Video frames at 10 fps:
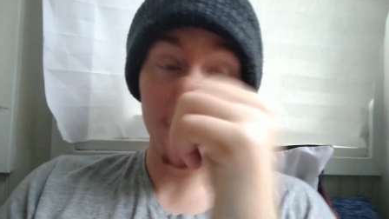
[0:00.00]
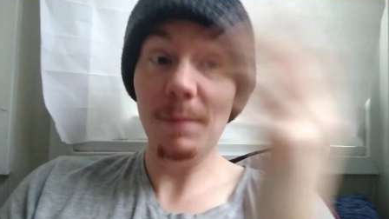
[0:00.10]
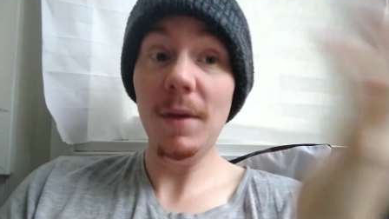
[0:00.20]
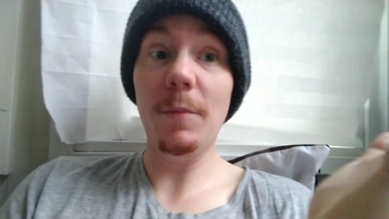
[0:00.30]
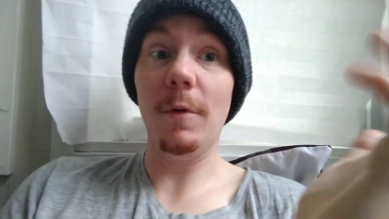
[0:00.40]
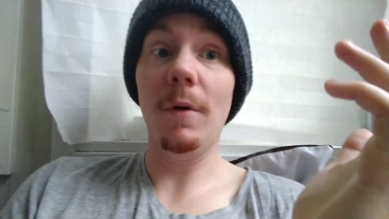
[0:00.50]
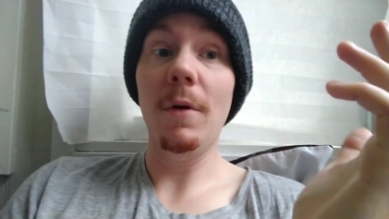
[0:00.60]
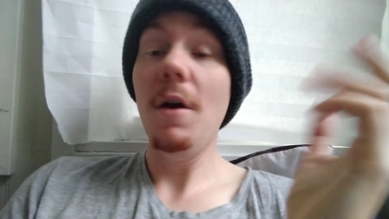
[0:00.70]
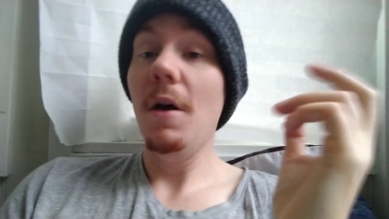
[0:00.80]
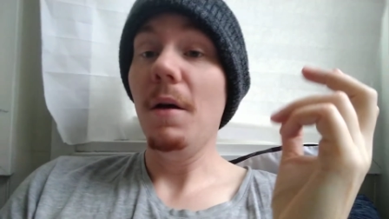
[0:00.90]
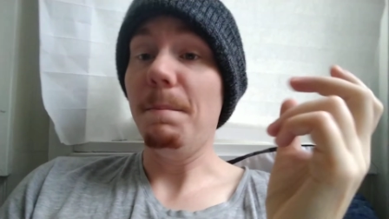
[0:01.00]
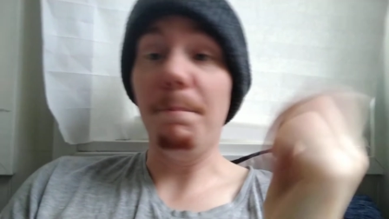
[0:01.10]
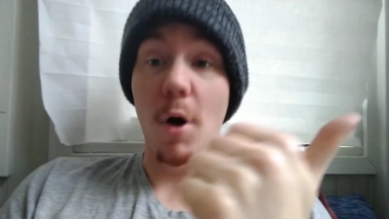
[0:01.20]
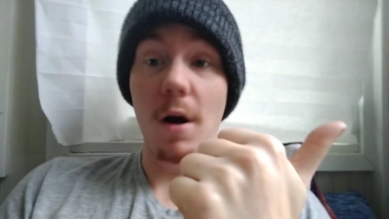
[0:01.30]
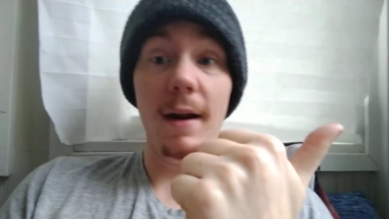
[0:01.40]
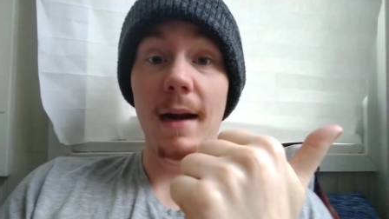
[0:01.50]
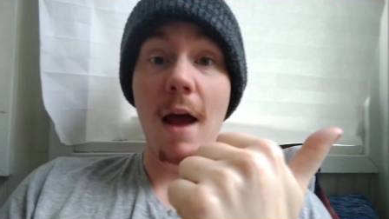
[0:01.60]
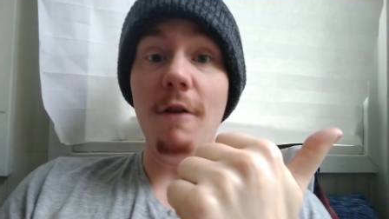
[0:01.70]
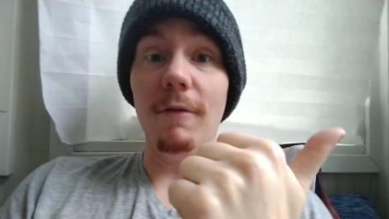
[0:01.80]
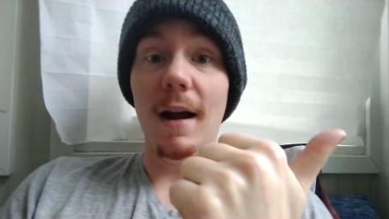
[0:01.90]
Some people bargain
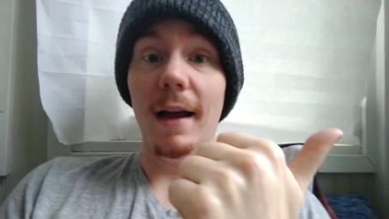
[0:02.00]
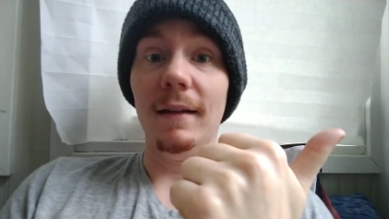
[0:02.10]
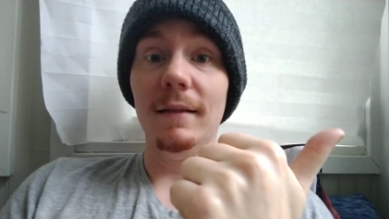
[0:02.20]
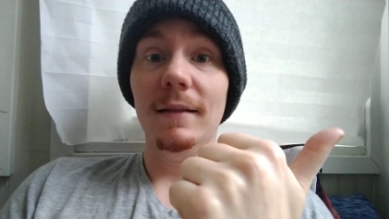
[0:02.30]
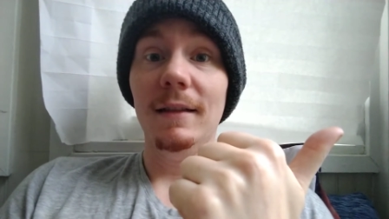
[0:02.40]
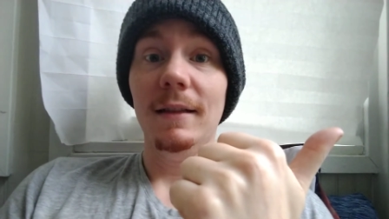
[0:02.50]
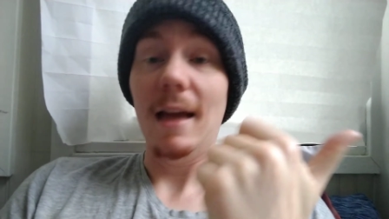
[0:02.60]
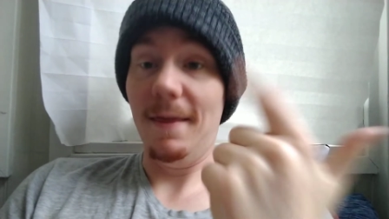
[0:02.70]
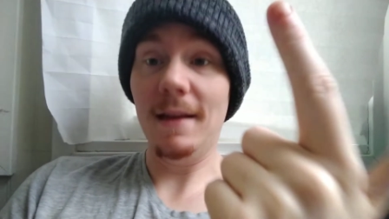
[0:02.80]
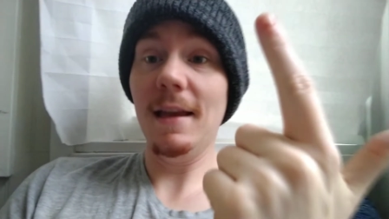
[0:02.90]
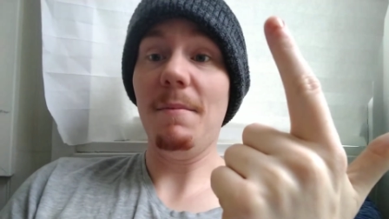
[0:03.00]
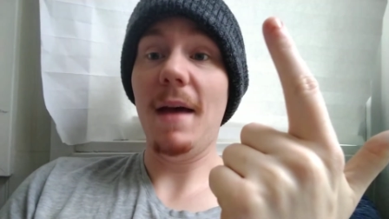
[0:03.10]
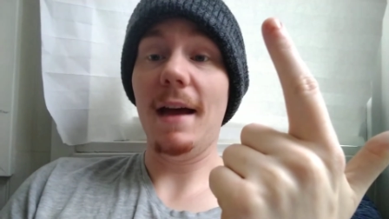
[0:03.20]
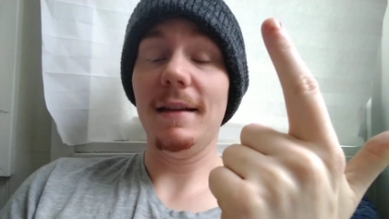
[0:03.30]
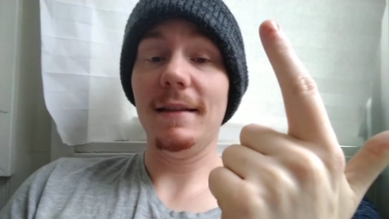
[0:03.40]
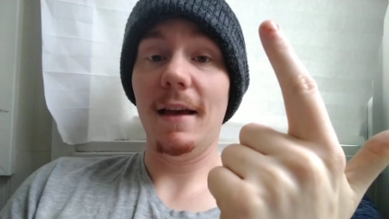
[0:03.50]
outright and then get mad as